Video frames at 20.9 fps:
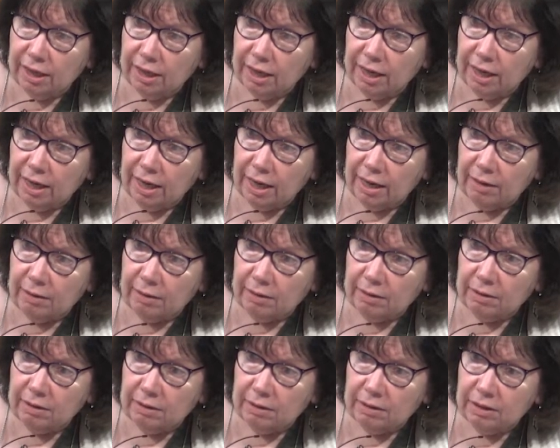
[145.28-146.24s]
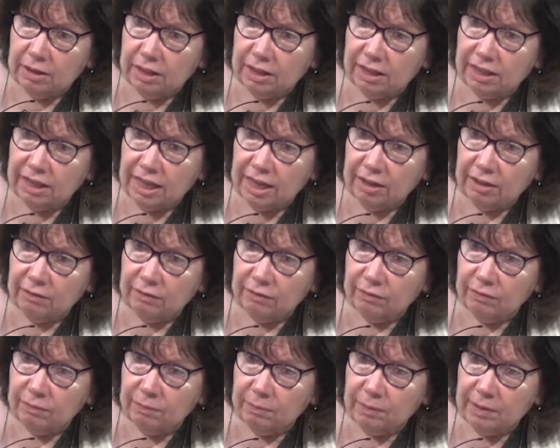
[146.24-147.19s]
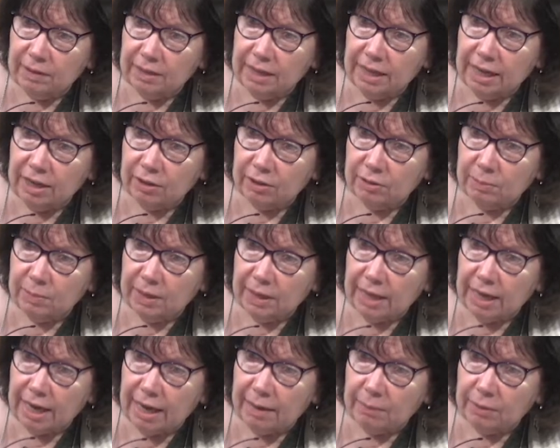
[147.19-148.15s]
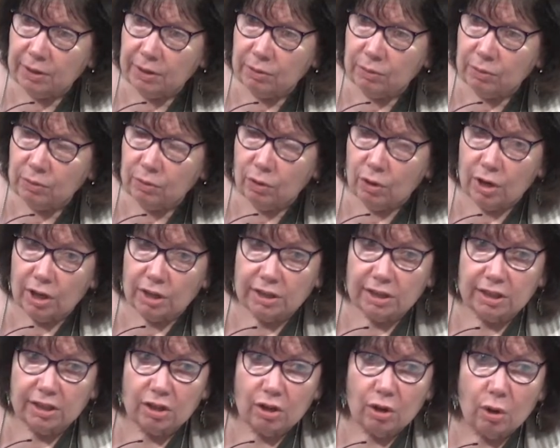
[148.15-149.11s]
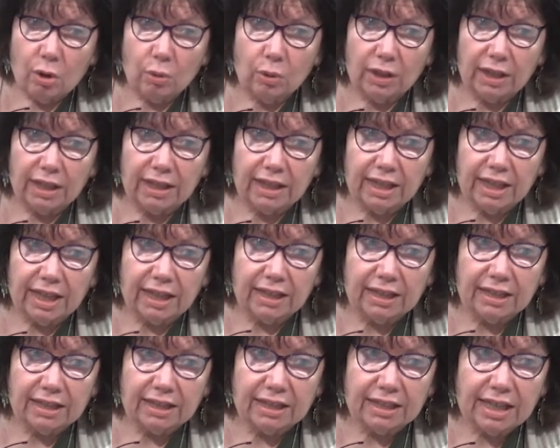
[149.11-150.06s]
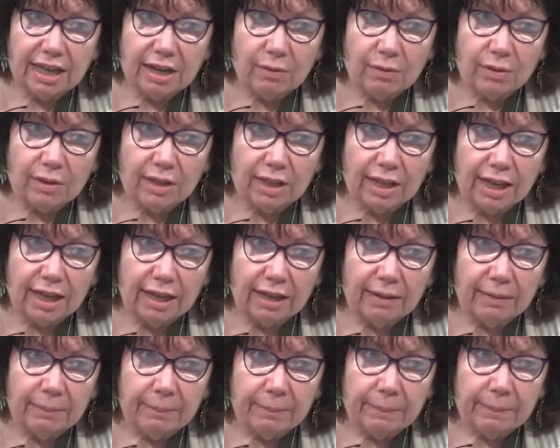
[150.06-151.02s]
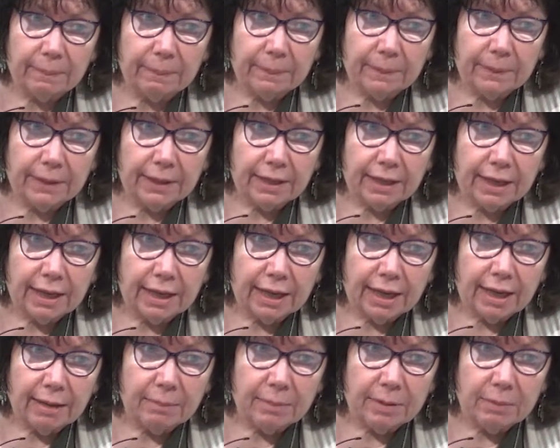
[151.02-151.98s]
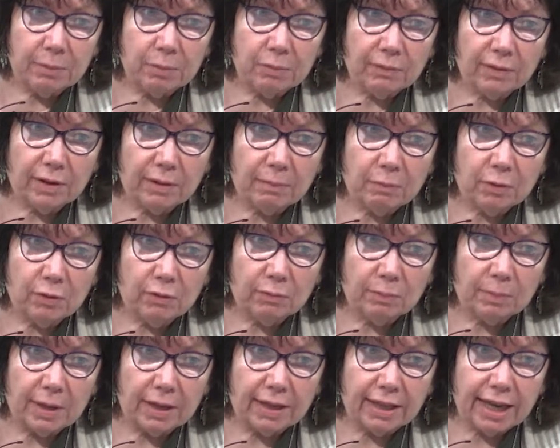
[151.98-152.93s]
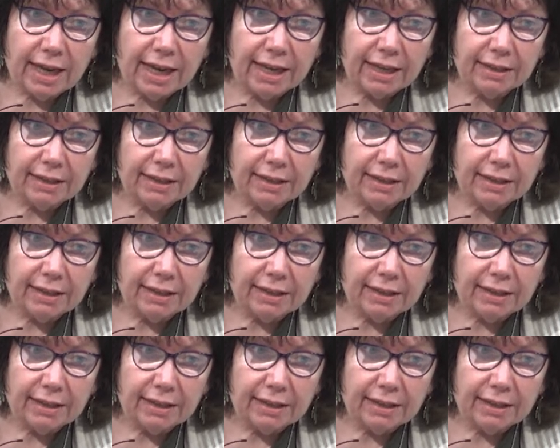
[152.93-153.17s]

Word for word: And the sound of nails being hammered into a cross is a holy thing, it's a sacred thing. And people were very moved by that.